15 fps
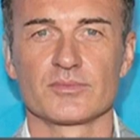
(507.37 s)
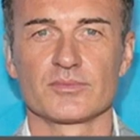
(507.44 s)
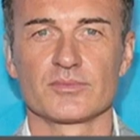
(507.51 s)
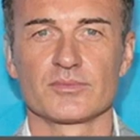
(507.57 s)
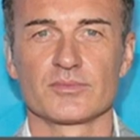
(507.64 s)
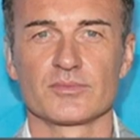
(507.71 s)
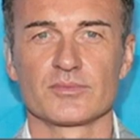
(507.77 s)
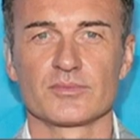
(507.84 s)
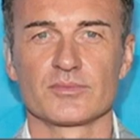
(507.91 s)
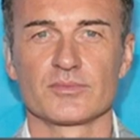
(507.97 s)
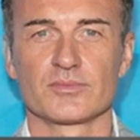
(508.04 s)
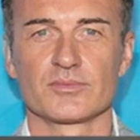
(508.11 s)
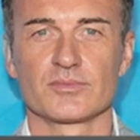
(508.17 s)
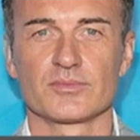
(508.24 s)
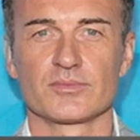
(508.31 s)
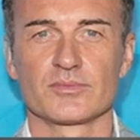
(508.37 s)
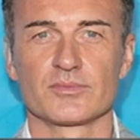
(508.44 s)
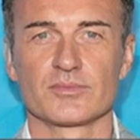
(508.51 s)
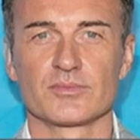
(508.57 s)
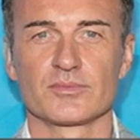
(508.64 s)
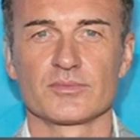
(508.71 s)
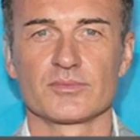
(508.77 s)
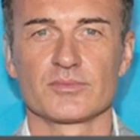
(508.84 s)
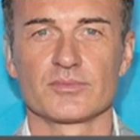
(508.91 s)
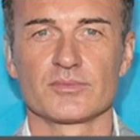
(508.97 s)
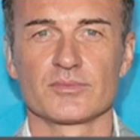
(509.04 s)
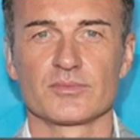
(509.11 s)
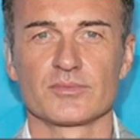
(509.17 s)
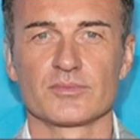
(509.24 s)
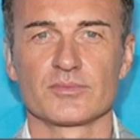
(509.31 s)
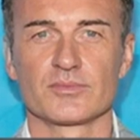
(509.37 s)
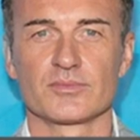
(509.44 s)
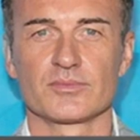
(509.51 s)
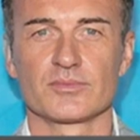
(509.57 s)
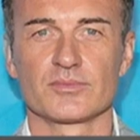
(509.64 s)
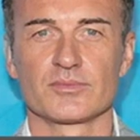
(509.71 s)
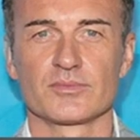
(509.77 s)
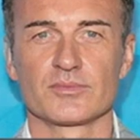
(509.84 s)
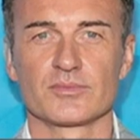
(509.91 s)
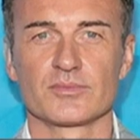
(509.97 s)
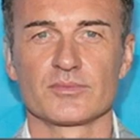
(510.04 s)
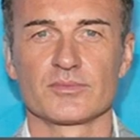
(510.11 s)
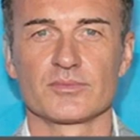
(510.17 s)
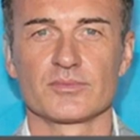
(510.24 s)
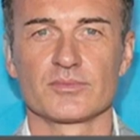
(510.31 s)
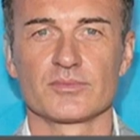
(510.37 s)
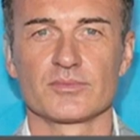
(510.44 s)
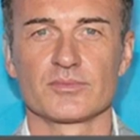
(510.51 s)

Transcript: No words are spoken by the person on screen.